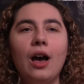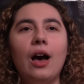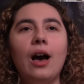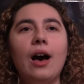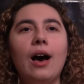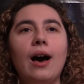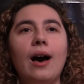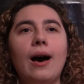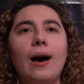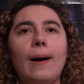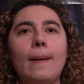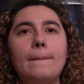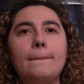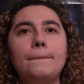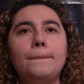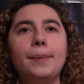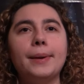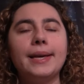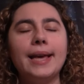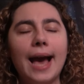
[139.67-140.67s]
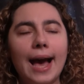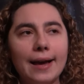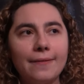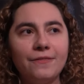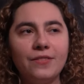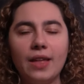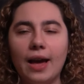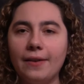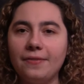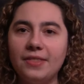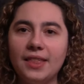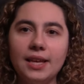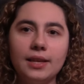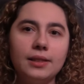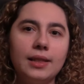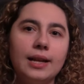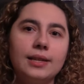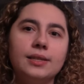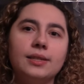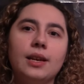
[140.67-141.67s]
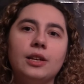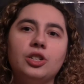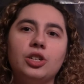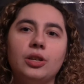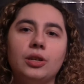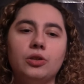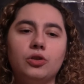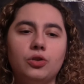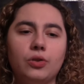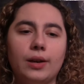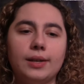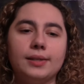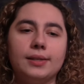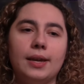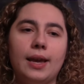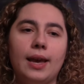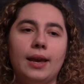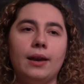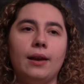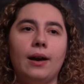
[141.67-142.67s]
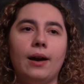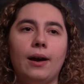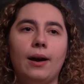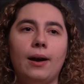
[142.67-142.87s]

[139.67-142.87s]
But yeah, I think that's such an interesting,